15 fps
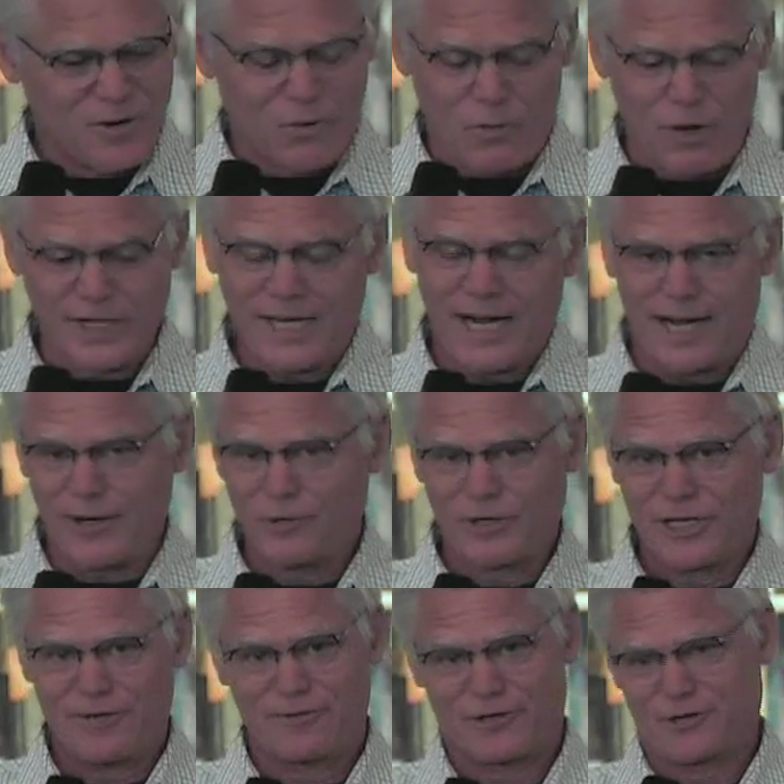One guy
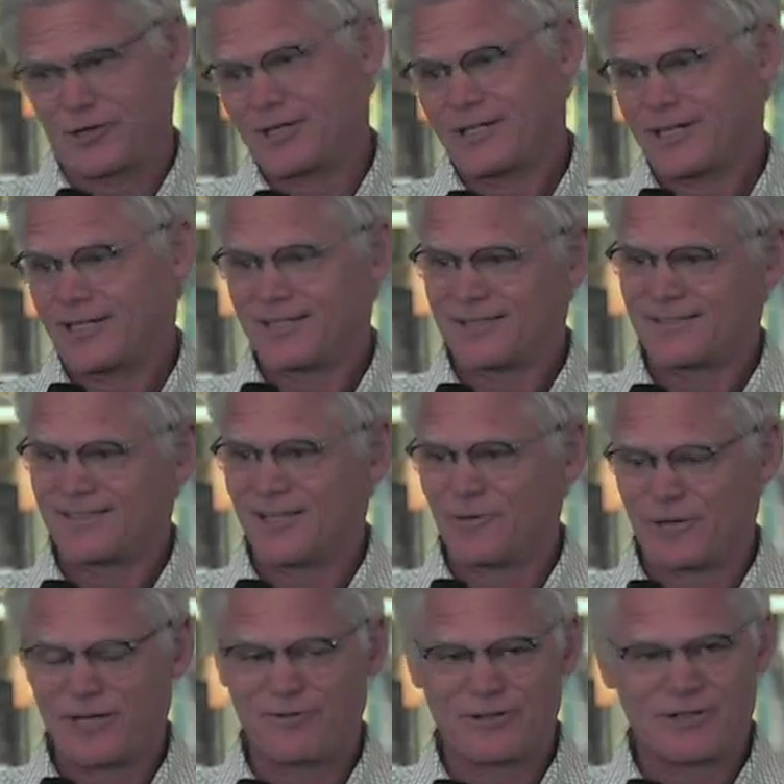wouldn't even drink it, he
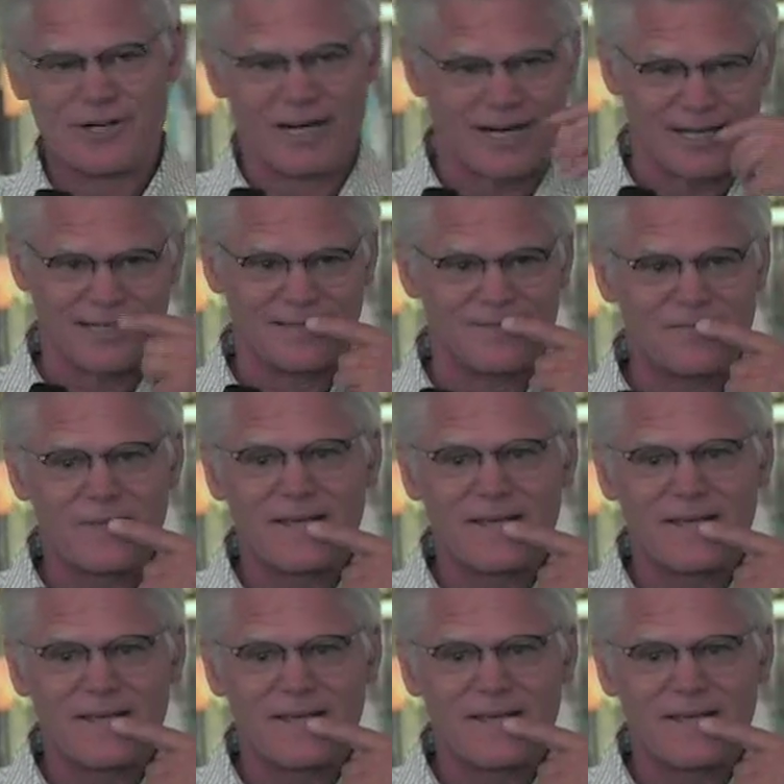wouldn't even try it.